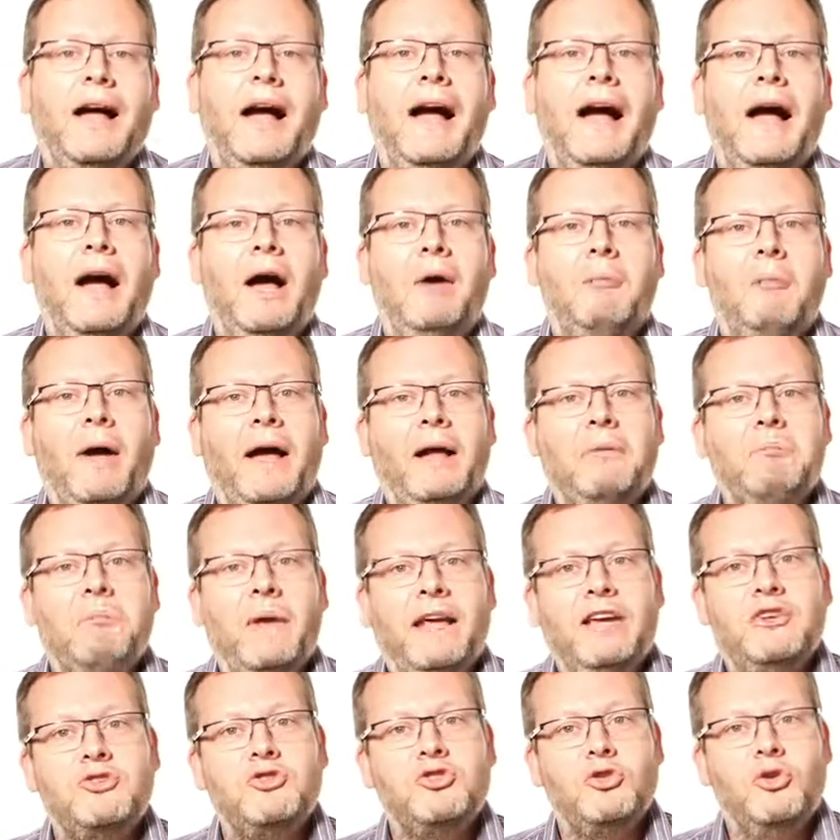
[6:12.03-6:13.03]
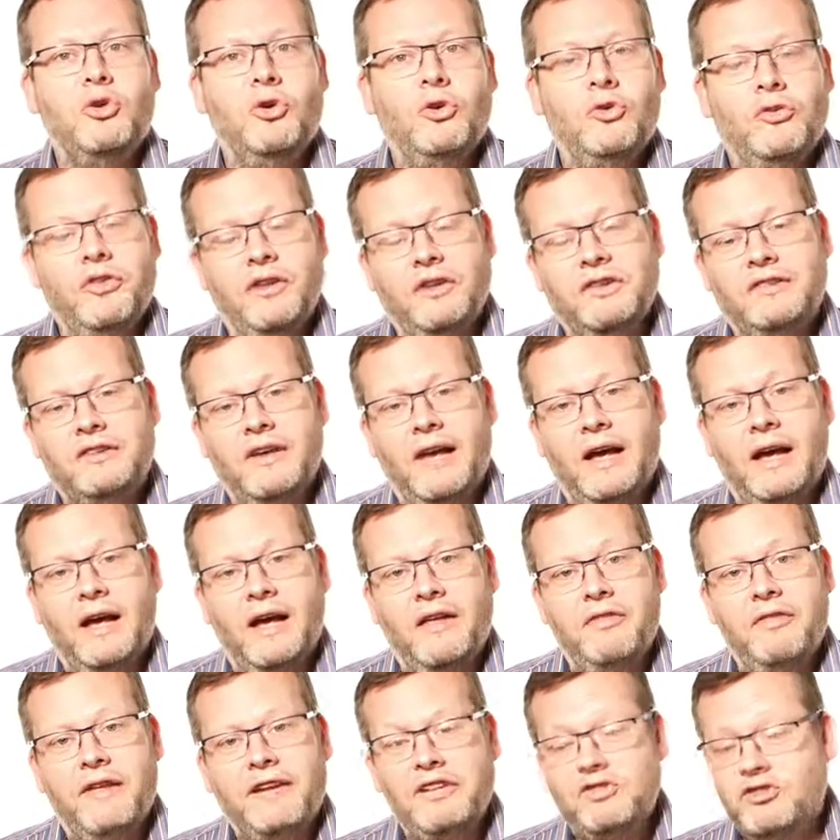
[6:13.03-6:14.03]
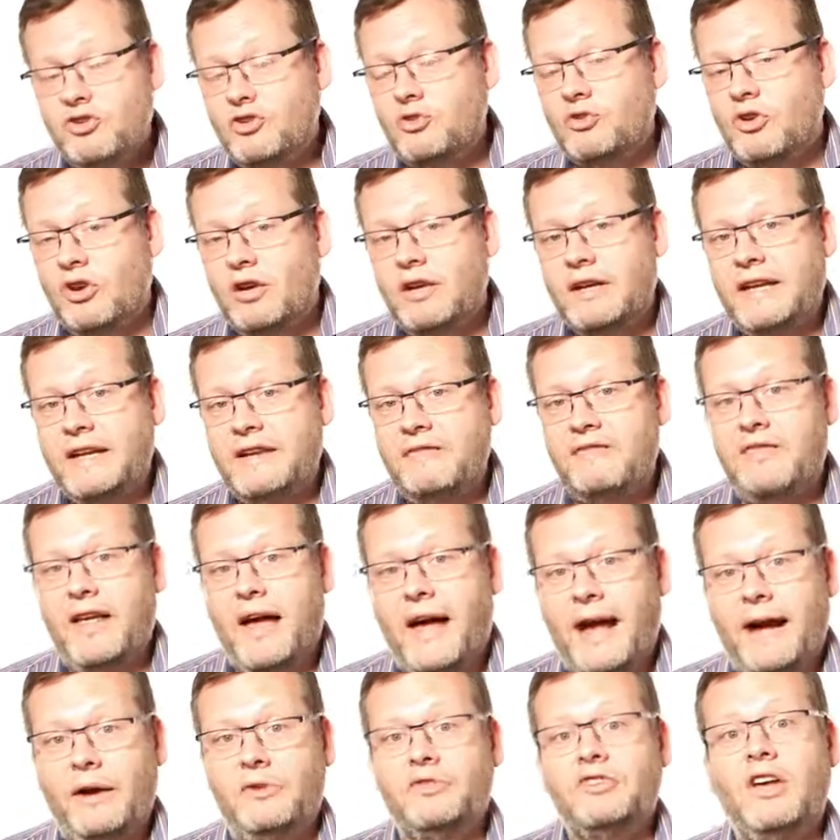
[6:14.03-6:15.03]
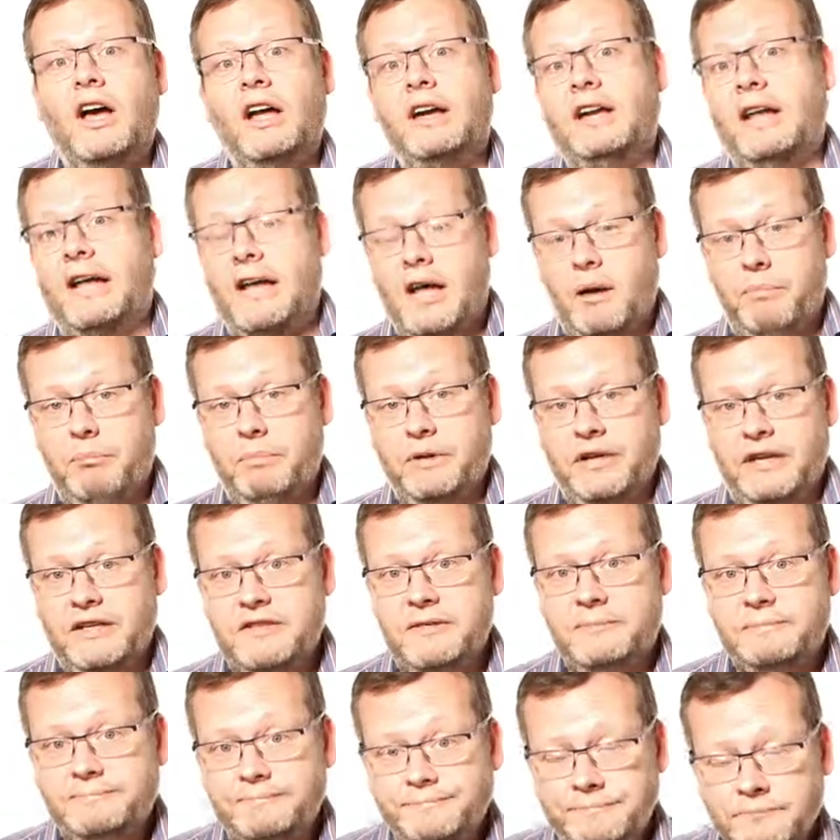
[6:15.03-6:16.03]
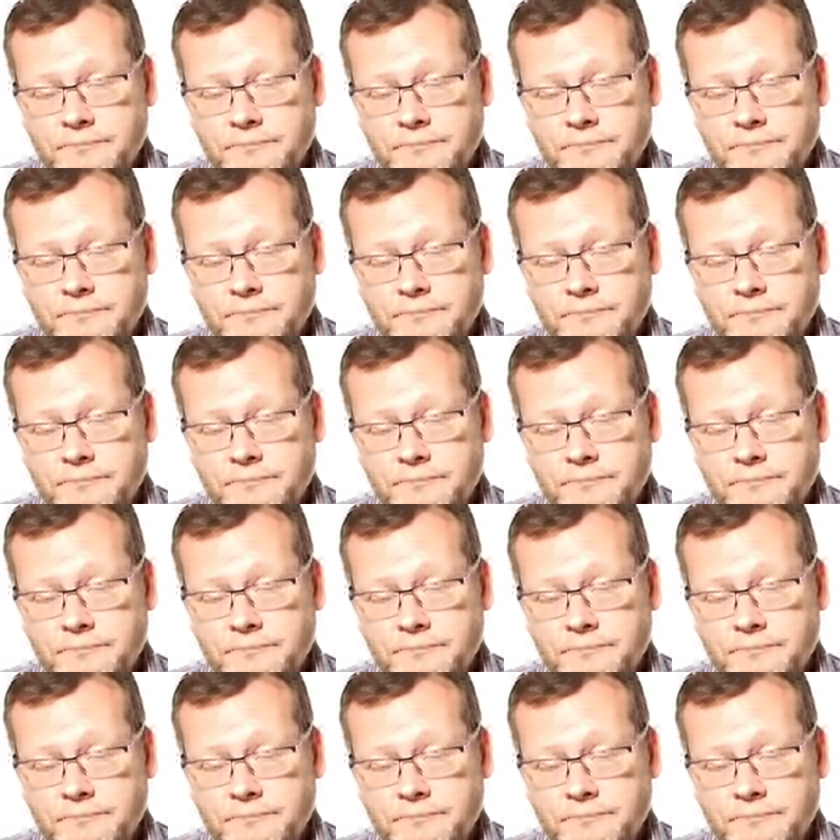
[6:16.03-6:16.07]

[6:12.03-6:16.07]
And make sure that they do not leave the house unaccompanied.